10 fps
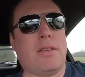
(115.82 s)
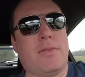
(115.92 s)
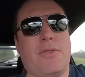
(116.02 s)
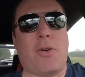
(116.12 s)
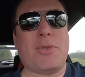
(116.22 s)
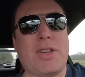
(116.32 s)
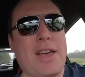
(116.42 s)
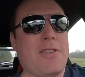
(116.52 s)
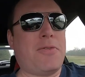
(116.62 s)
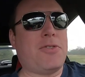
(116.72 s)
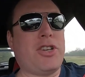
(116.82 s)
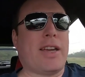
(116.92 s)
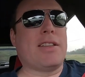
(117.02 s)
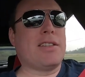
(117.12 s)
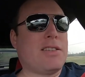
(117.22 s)
Farmers have
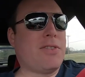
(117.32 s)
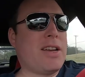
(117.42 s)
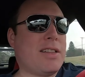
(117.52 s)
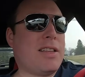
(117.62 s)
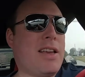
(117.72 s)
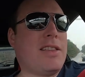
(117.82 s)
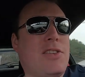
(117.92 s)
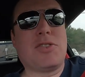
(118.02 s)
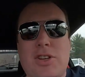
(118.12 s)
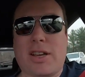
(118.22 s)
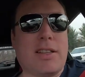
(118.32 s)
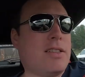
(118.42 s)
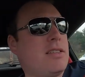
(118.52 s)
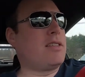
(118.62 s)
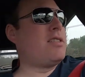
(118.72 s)
chickens, right? And those
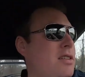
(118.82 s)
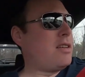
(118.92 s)
chickens